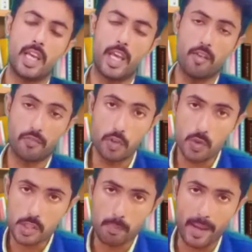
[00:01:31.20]
If
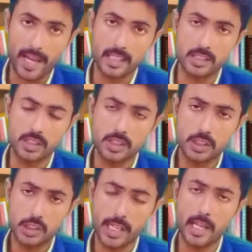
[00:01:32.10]
you spend
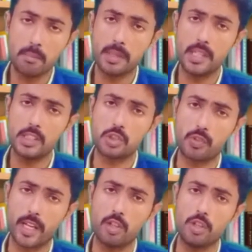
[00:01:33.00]
10 minutes
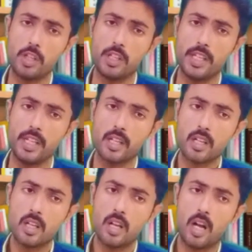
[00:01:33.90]
regularly
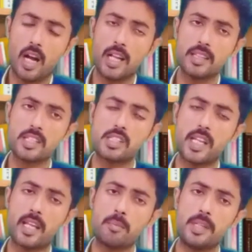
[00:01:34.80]
on this
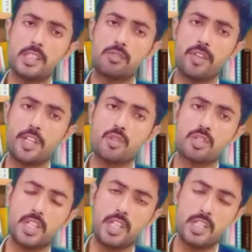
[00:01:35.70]
10 minutes video
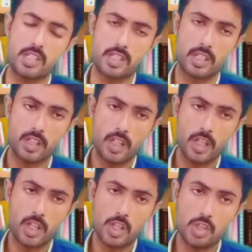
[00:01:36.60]
series,
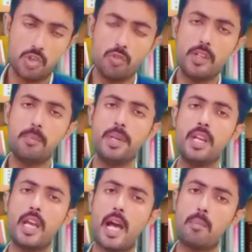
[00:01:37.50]
you will
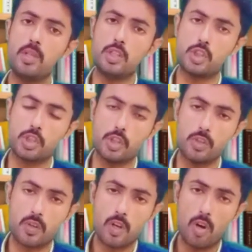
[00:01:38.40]
be able
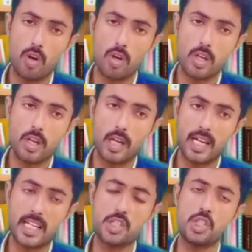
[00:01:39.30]
to
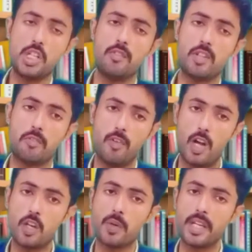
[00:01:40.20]
achieve the
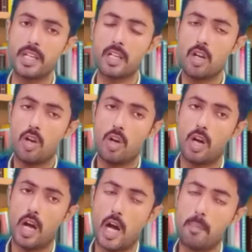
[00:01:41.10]
following
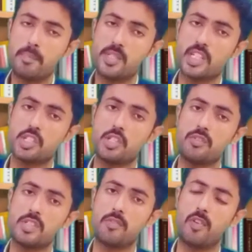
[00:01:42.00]

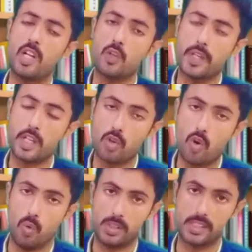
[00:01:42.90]
objectives, the following
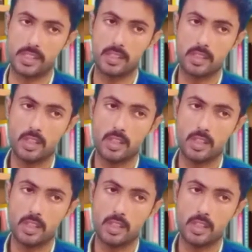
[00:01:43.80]
goals.